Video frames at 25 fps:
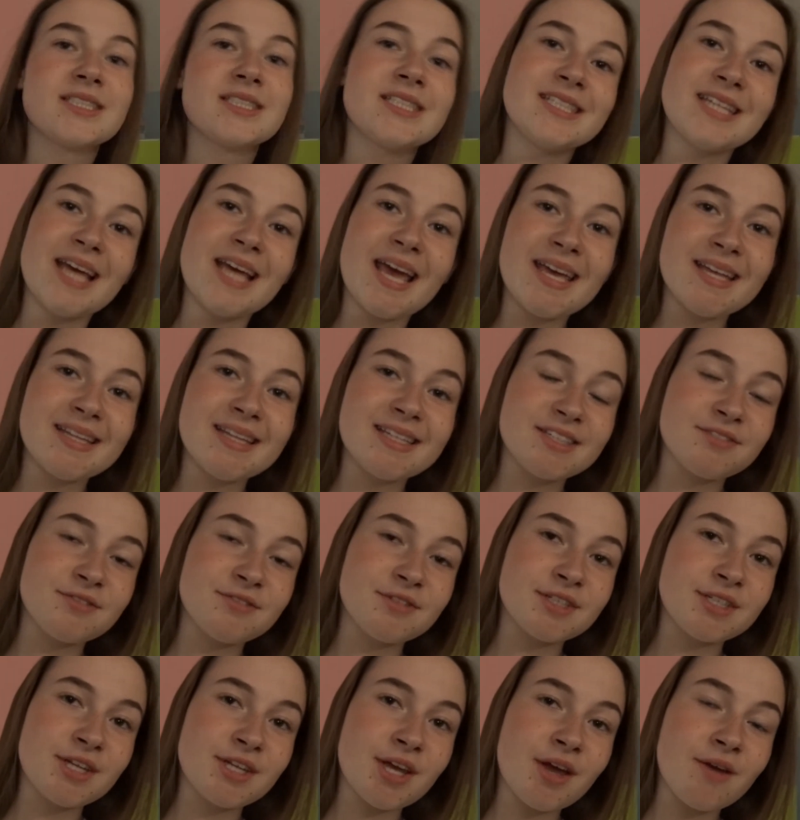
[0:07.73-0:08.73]
Today in this
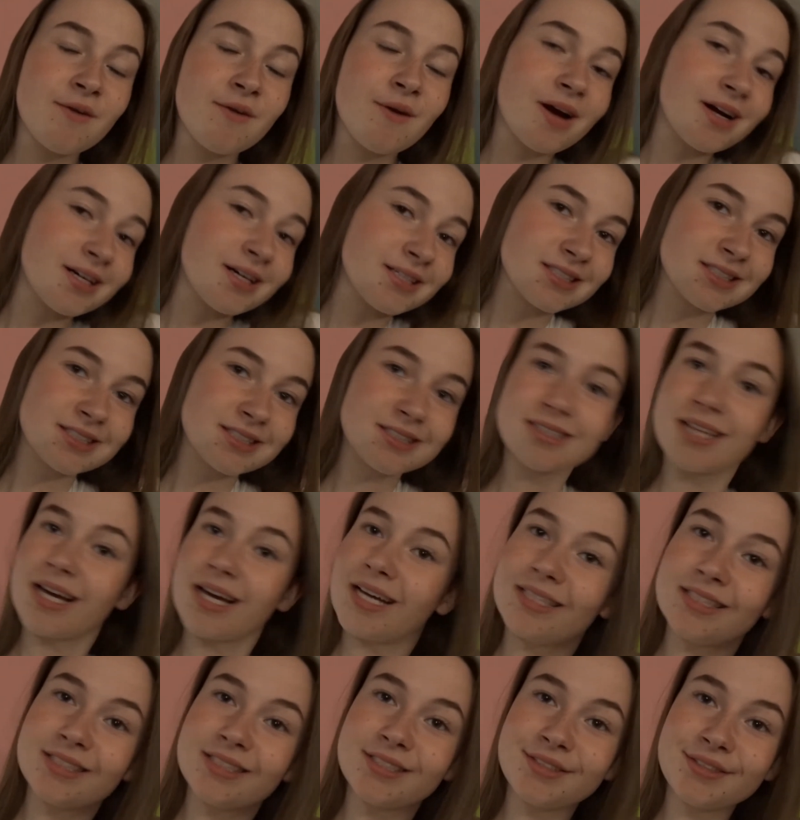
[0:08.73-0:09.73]
video, I
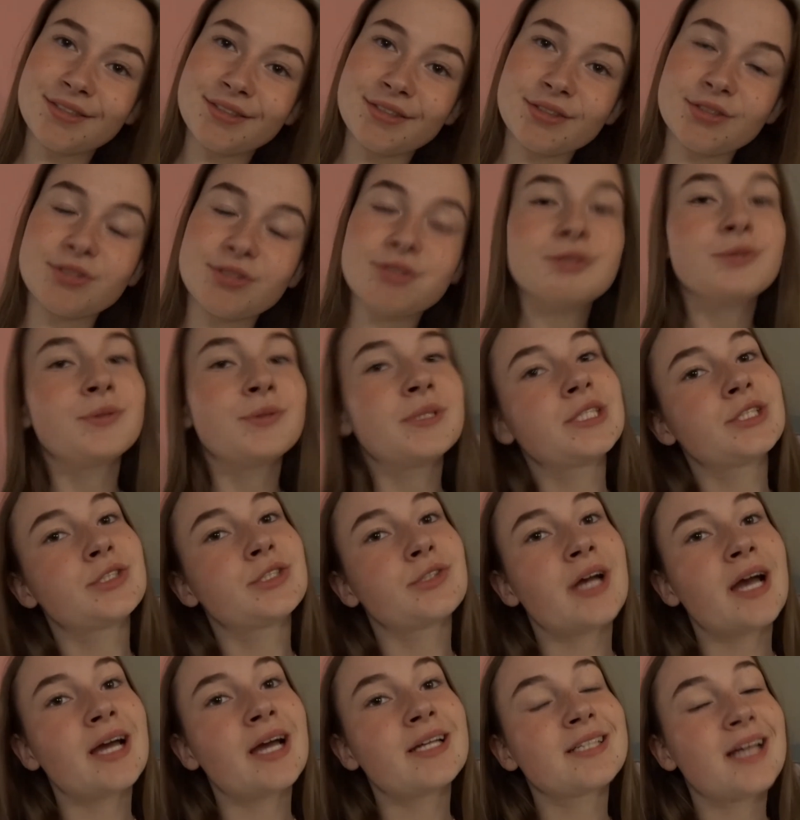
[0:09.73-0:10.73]
decided to do the 2 week
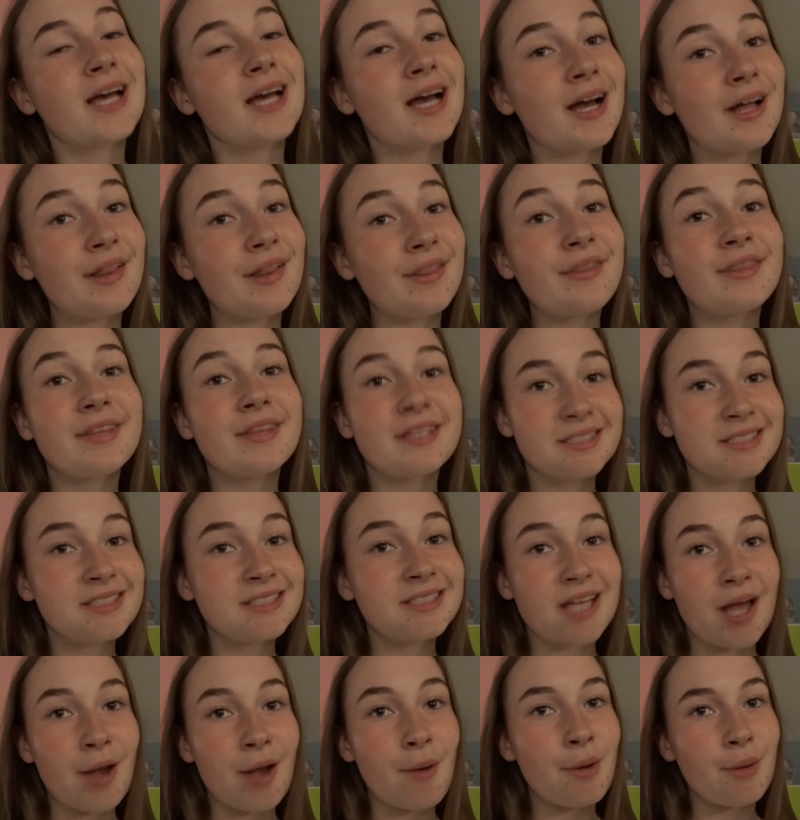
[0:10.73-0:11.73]
shred and this
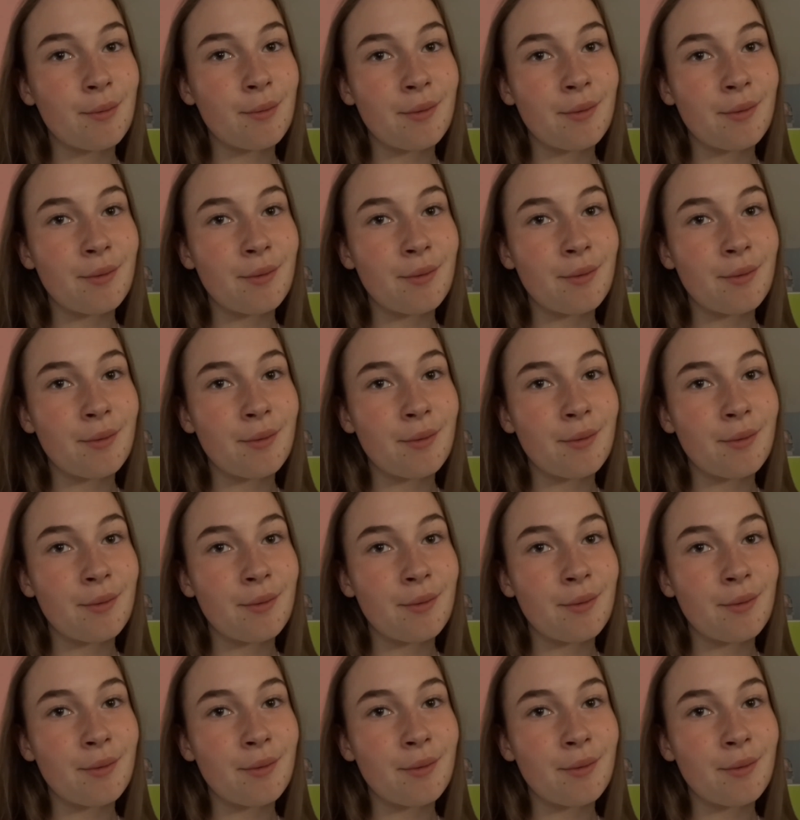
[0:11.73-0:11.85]
is how it